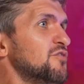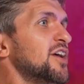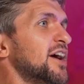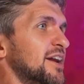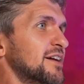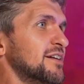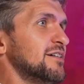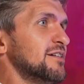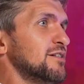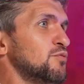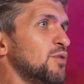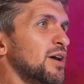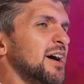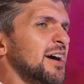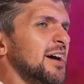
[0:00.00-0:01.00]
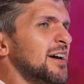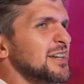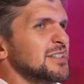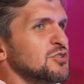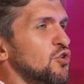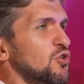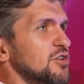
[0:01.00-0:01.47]
event where
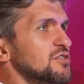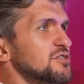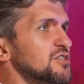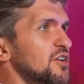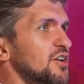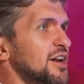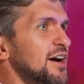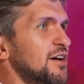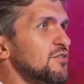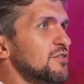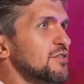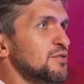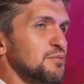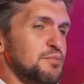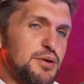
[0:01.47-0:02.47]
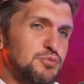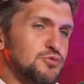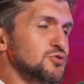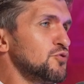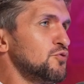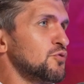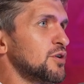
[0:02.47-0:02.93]
it's not a good turnout,
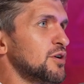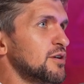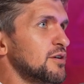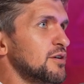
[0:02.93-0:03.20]
people talk.